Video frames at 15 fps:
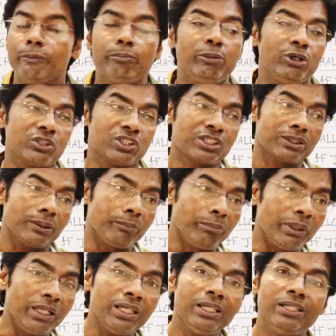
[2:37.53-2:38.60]

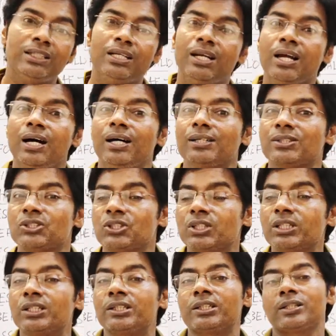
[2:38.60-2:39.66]
Possibly the last
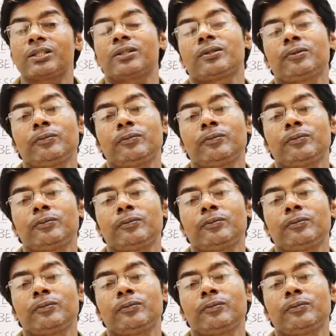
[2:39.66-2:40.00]
year